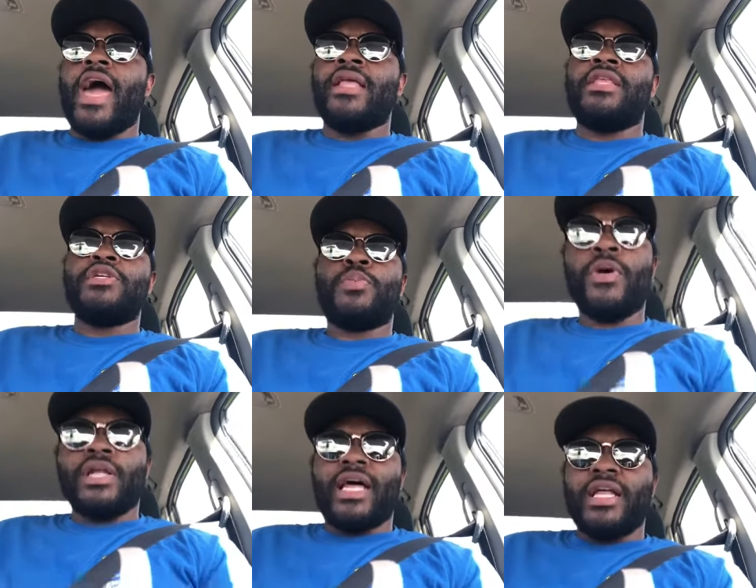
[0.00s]
at this
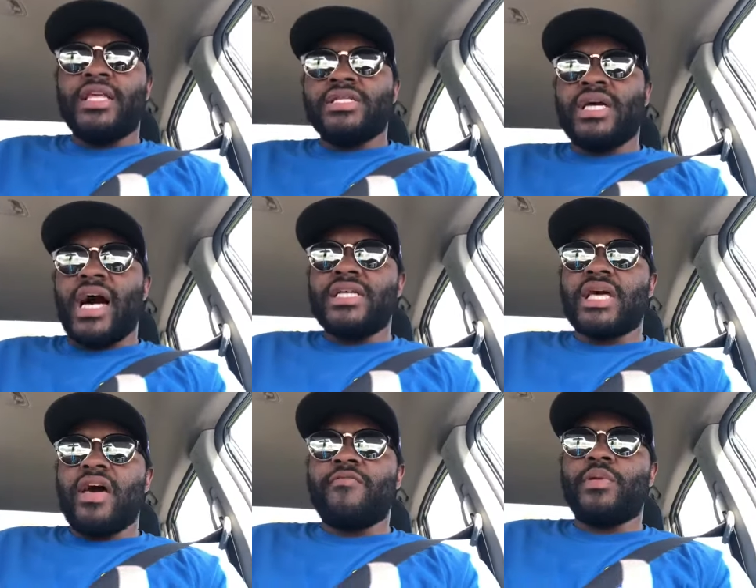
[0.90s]
point, a lot of these guys
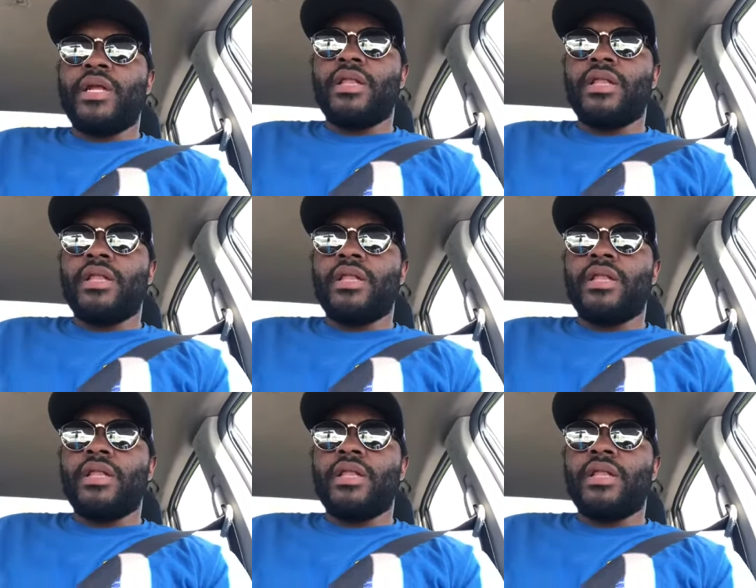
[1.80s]
have played